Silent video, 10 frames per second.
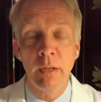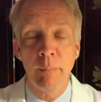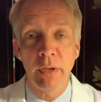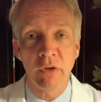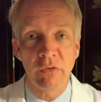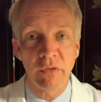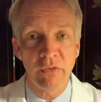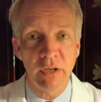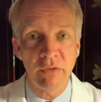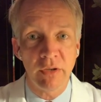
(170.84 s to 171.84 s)
because of the
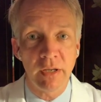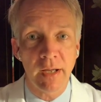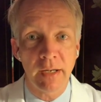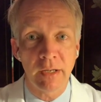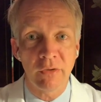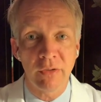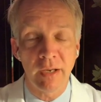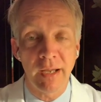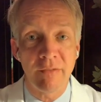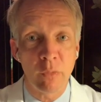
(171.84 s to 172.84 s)
CDC guidance, that
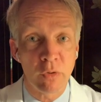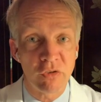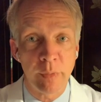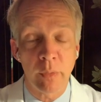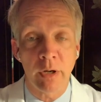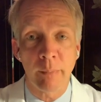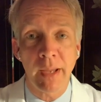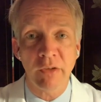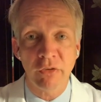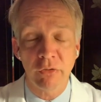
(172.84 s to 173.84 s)
everyone should be wearing
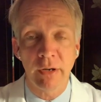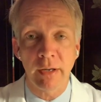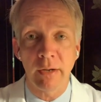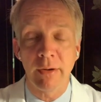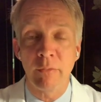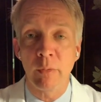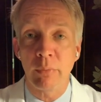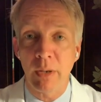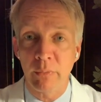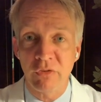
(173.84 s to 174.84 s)
masks right now. Everyone
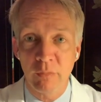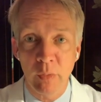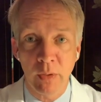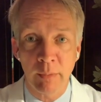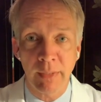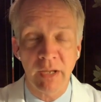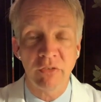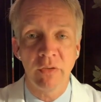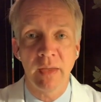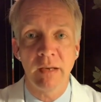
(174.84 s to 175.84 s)
probably should be wearing
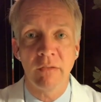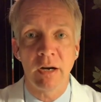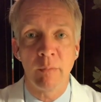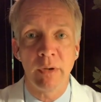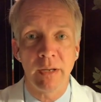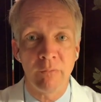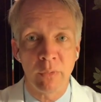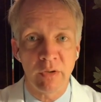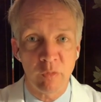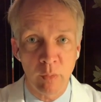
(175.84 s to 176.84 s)
masks in that environment.
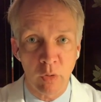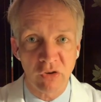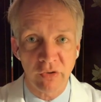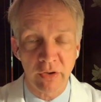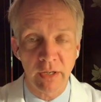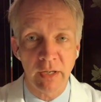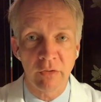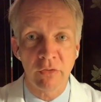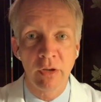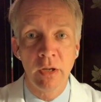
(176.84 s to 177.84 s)
Everyone needs to be washing their
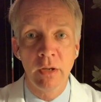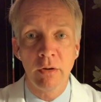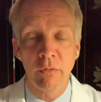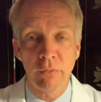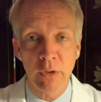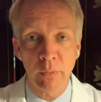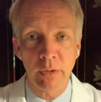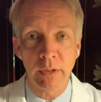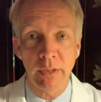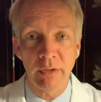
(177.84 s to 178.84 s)
hands
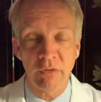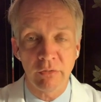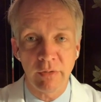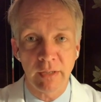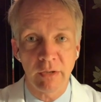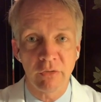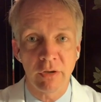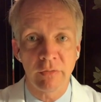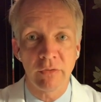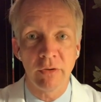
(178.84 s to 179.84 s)
frequently and disinfecting
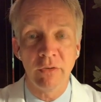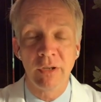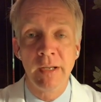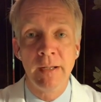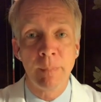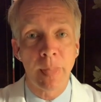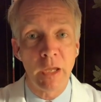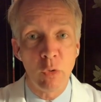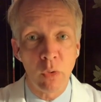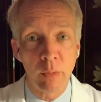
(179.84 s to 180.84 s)
surfaces.
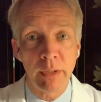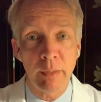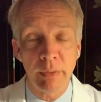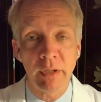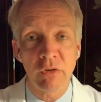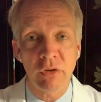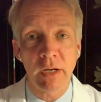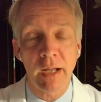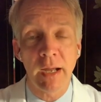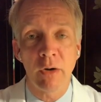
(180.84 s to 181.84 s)
You will be potentially at
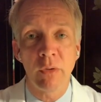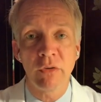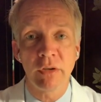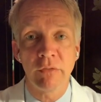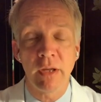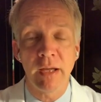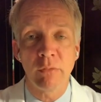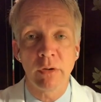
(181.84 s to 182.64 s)
a higher risk if you have one